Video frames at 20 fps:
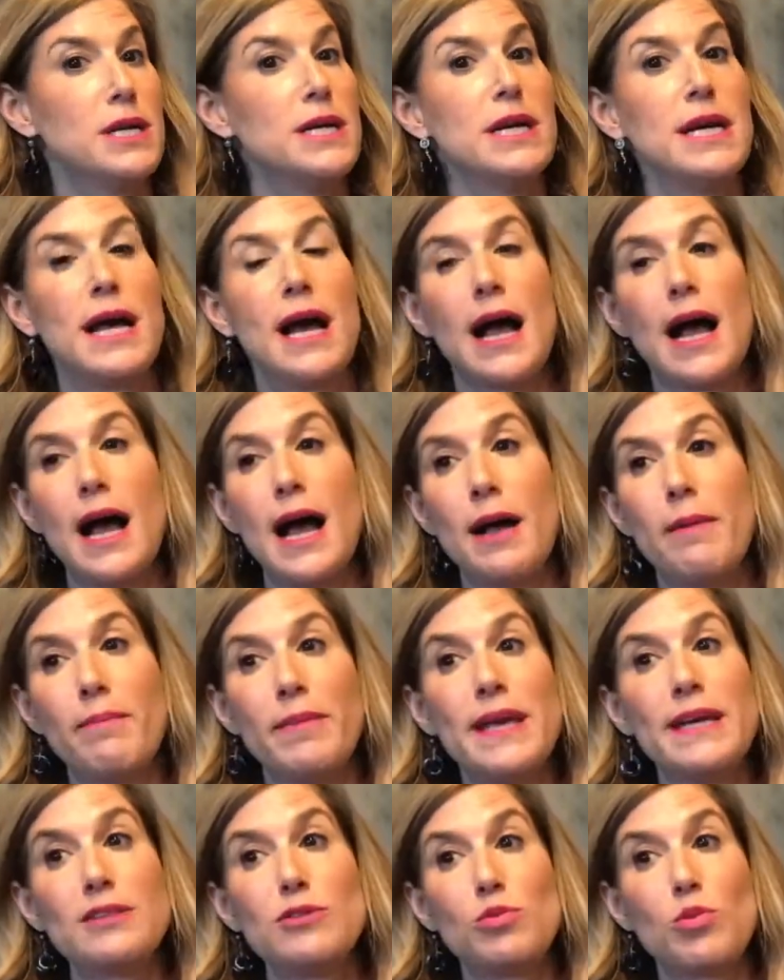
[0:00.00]
Yeah.
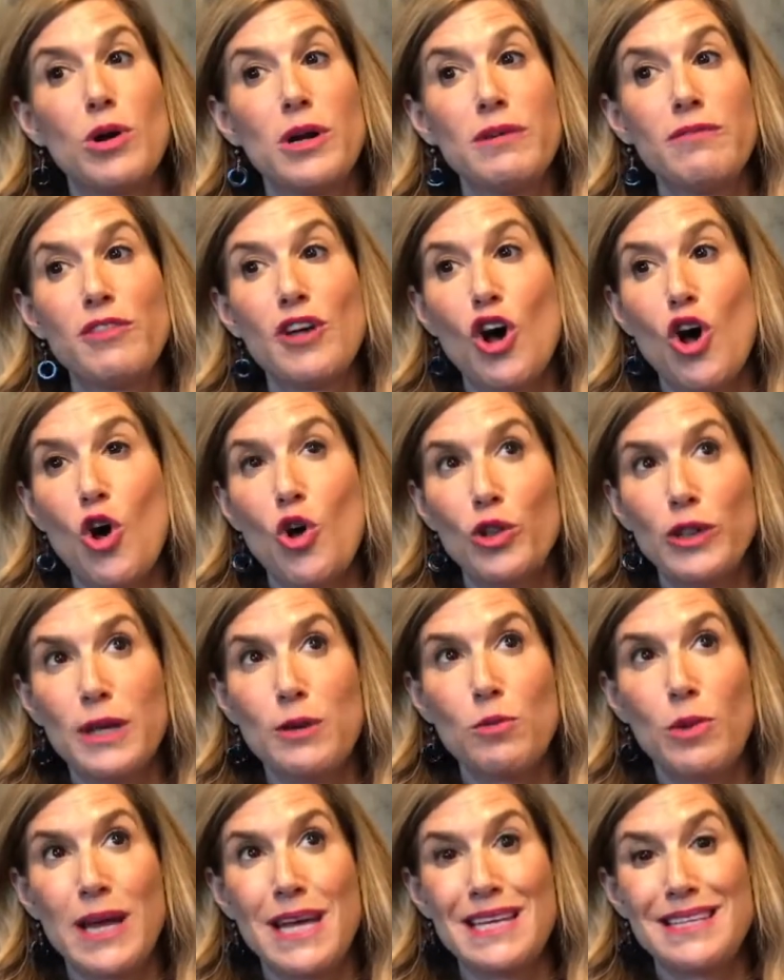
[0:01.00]
It's one of the only
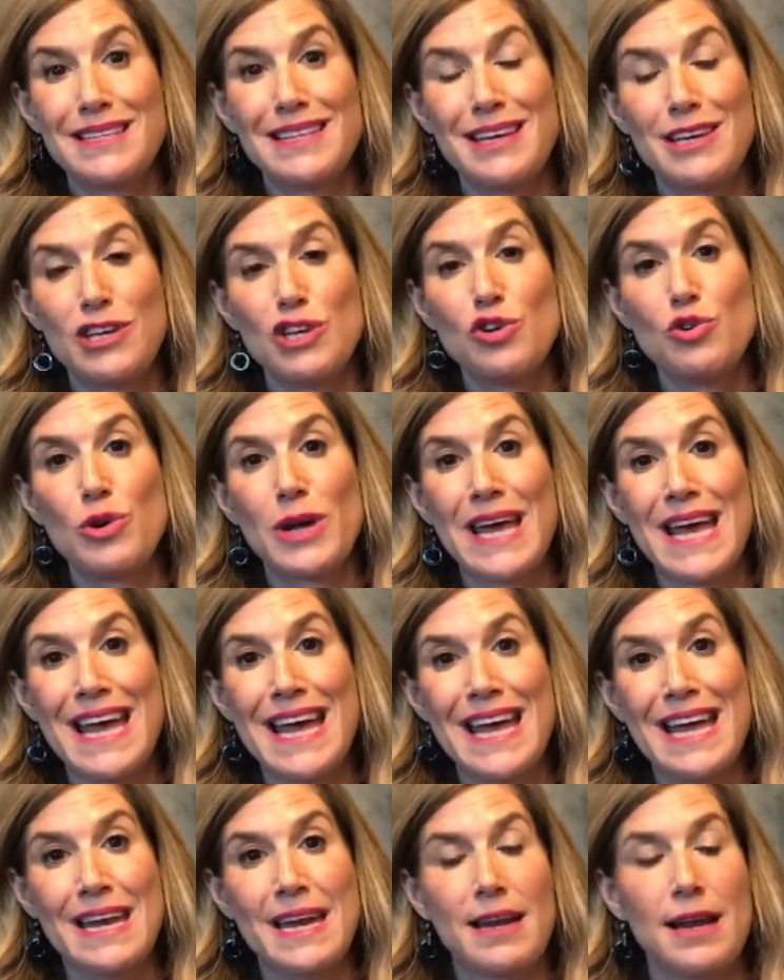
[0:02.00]
ways that you
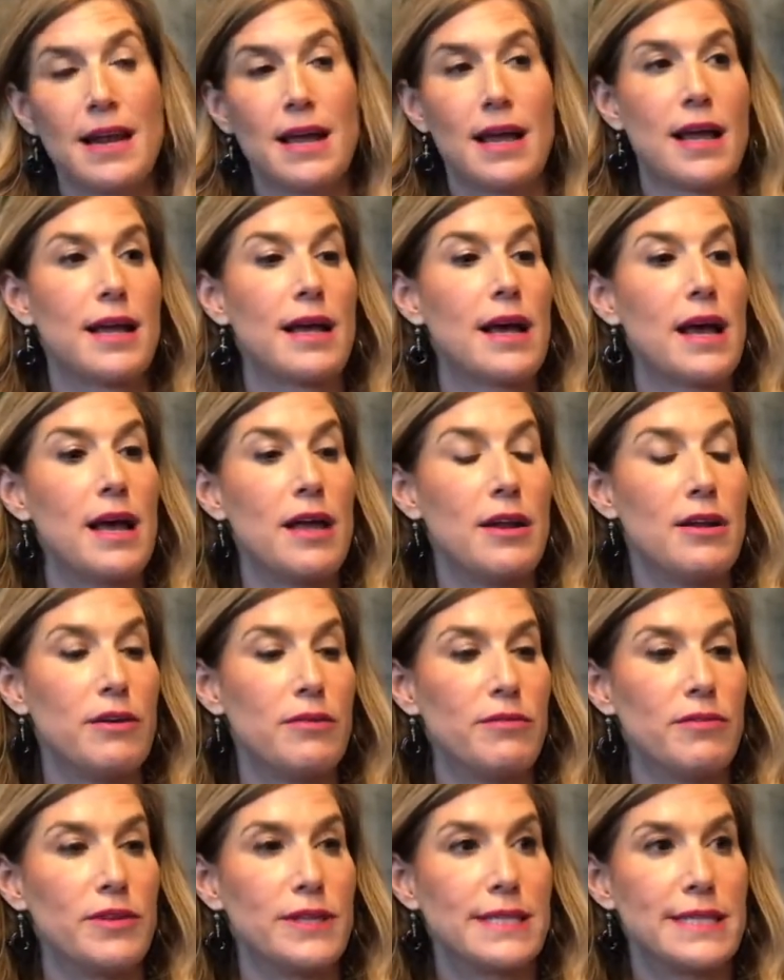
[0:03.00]
can kind
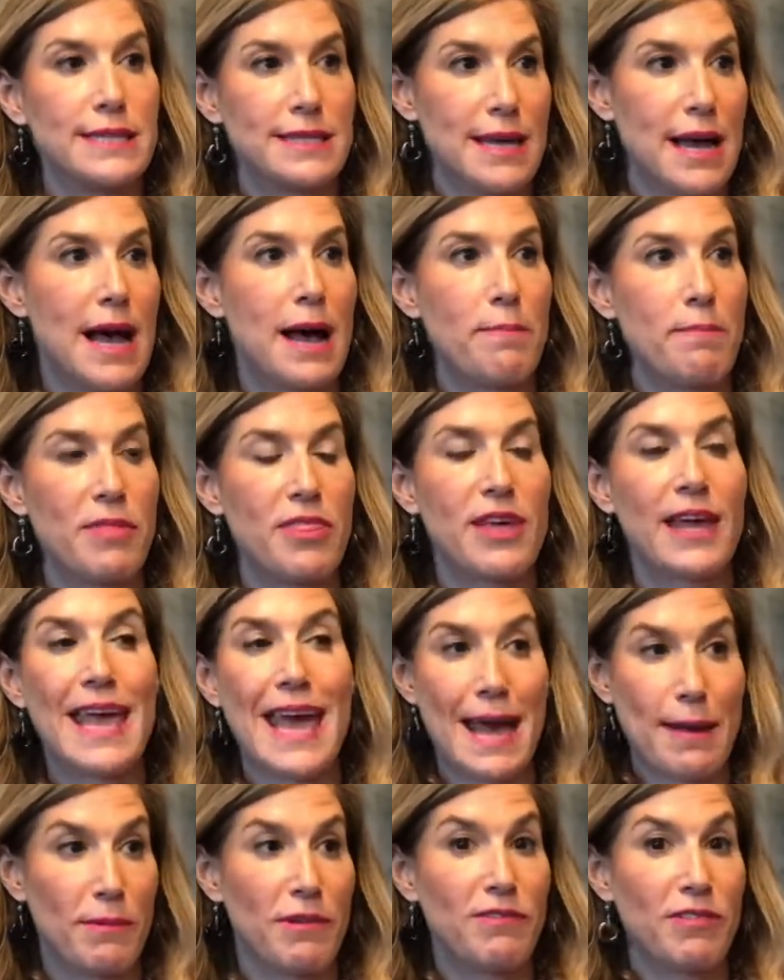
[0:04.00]
of stop the
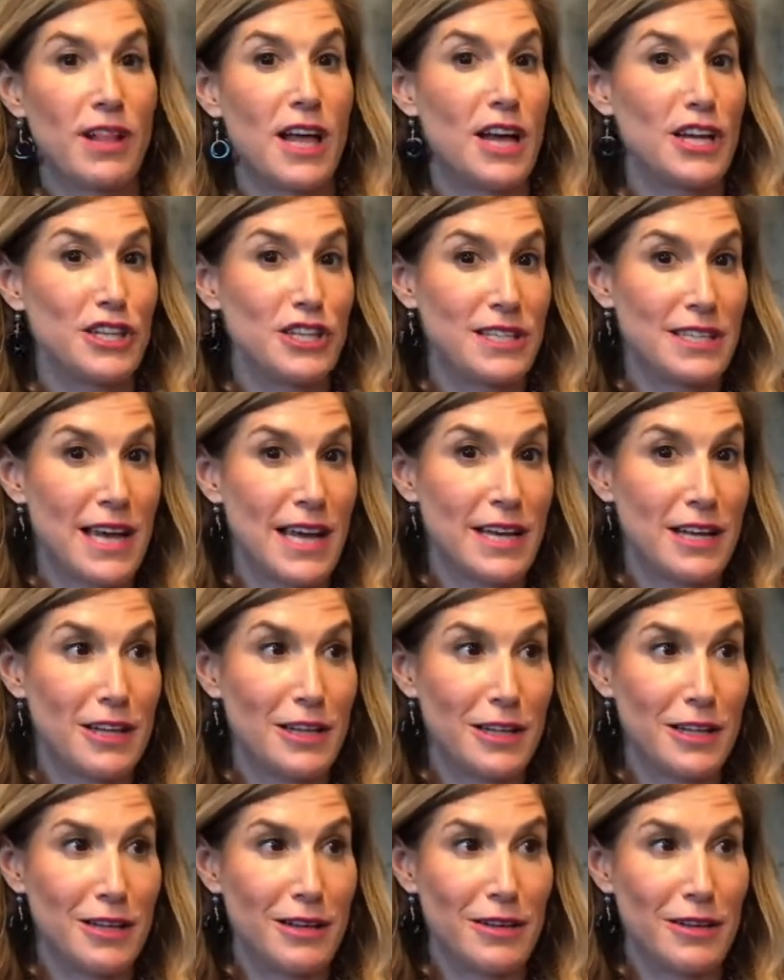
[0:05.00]
camouflage cycle.